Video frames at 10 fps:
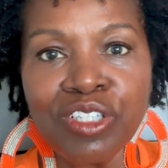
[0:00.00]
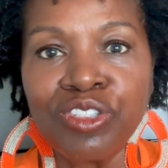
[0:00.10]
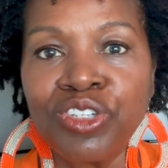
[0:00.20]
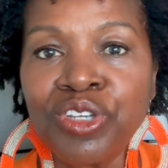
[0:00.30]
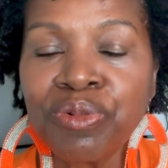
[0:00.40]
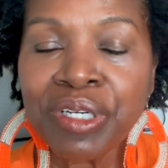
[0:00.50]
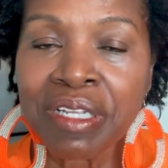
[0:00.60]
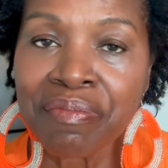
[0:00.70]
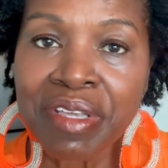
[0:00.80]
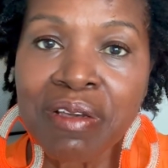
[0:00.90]
Do you want to
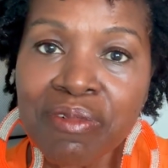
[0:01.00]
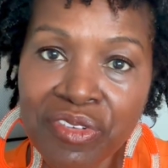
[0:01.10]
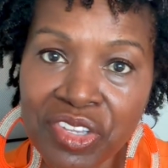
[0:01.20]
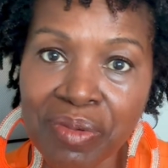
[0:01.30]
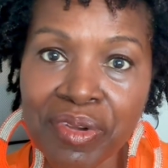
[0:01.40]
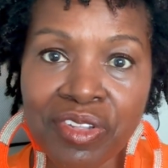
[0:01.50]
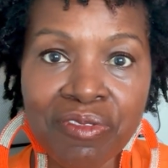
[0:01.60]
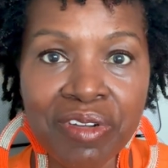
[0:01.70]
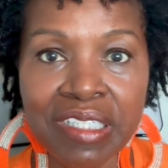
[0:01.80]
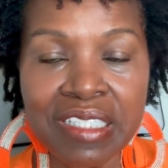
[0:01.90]
meet with some of the
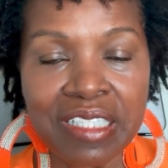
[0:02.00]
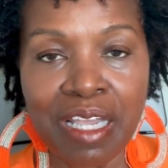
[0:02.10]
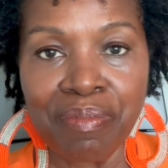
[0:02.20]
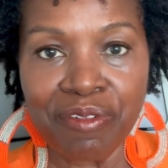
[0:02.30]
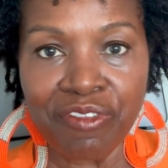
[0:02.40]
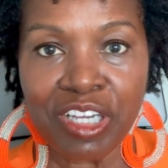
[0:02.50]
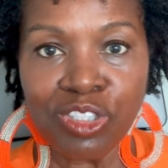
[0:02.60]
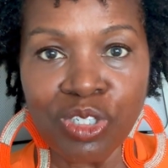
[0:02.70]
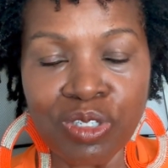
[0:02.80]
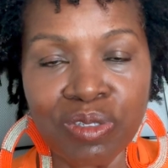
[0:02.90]
real estate
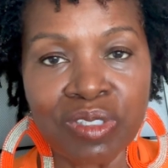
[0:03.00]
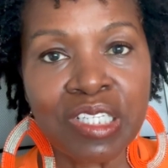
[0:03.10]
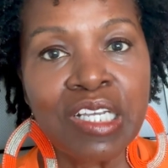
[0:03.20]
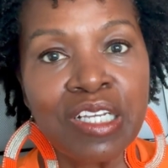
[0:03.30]
professionals?